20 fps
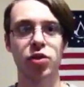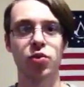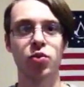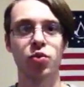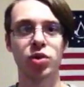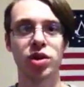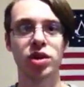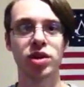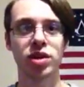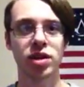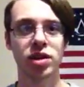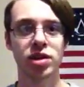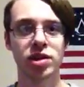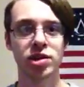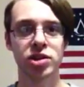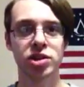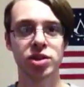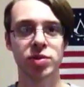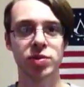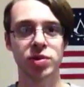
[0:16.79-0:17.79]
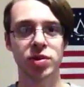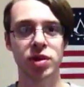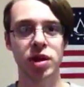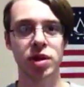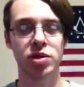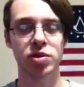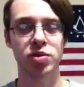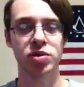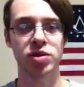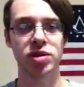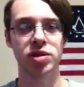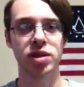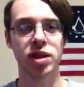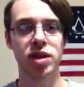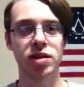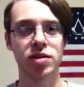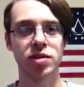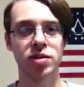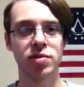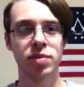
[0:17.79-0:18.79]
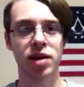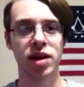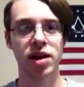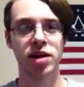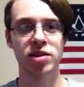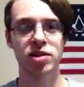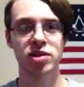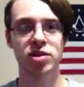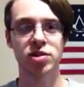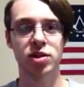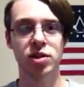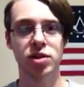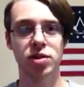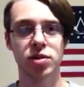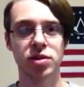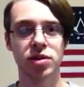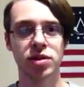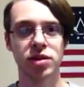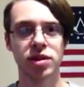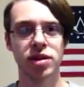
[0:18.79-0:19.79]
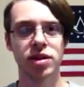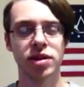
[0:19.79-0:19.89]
300 subscribers, which is a good milestone.